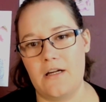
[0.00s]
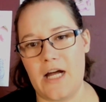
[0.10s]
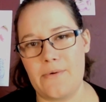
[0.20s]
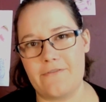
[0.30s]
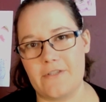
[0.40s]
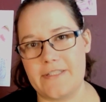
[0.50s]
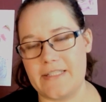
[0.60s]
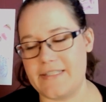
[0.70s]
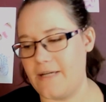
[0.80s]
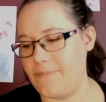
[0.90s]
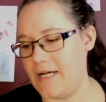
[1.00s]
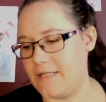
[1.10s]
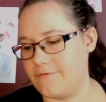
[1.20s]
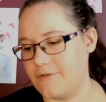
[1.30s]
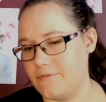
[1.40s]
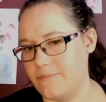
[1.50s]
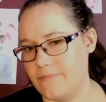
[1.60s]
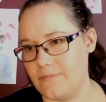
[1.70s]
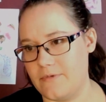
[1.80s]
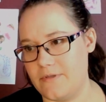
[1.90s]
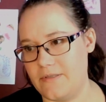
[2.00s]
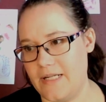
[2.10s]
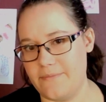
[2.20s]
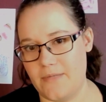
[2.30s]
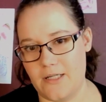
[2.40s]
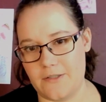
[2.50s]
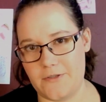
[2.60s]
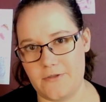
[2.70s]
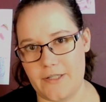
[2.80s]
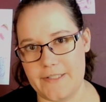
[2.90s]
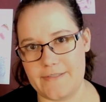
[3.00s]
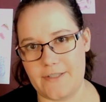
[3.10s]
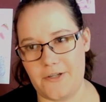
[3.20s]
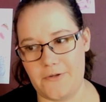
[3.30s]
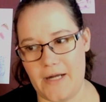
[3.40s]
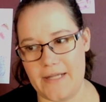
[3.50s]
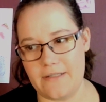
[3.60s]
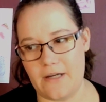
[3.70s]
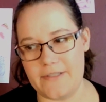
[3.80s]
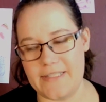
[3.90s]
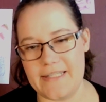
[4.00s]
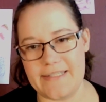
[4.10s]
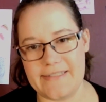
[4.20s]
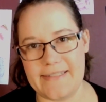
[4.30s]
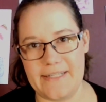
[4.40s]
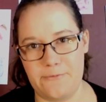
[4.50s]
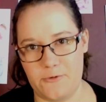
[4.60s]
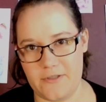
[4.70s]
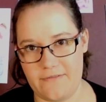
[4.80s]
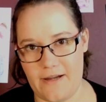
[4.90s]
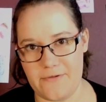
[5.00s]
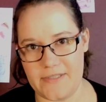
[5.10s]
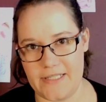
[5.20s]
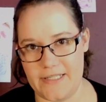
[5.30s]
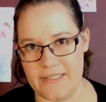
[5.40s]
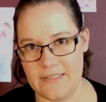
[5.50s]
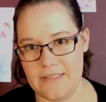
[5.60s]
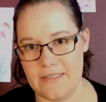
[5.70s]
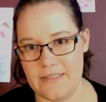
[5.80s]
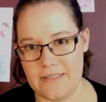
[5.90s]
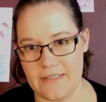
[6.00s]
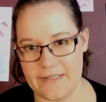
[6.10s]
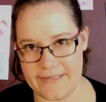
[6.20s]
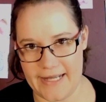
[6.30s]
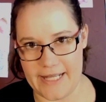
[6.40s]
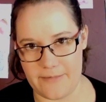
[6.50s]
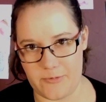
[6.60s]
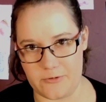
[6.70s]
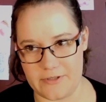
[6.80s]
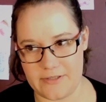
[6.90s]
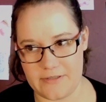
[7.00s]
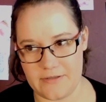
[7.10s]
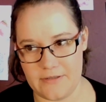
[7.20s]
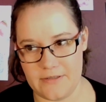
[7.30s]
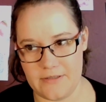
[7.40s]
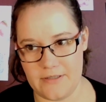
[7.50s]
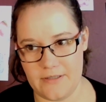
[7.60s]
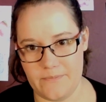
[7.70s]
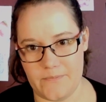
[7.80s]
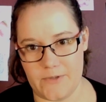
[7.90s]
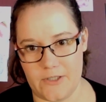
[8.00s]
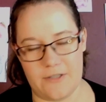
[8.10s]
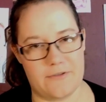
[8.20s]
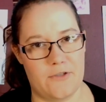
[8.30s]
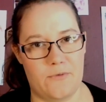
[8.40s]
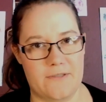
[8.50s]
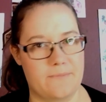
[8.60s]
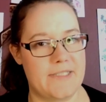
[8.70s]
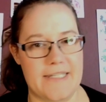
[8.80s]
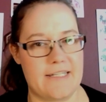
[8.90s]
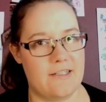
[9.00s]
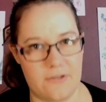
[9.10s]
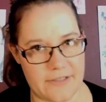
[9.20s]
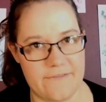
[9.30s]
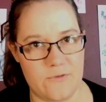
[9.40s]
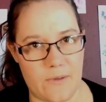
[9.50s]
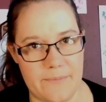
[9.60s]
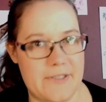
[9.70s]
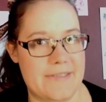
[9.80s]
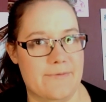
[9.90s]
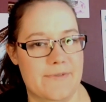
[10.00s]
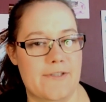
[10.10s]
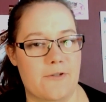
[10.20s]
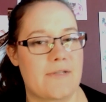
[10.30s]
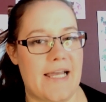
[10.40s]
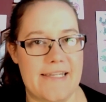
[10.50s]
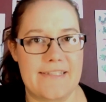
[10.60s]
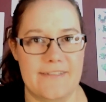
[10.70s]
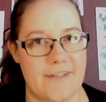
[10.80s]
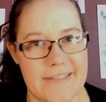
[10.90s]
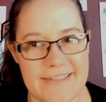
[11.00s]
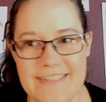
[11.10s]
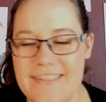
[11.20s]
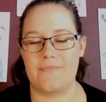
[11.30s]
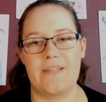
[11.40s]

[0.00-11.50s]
However, I did get back from Denmark 2 nights ago and I didn't see a water fountain at that airport, but I also wasn't particularly looking for one because it was so late at night.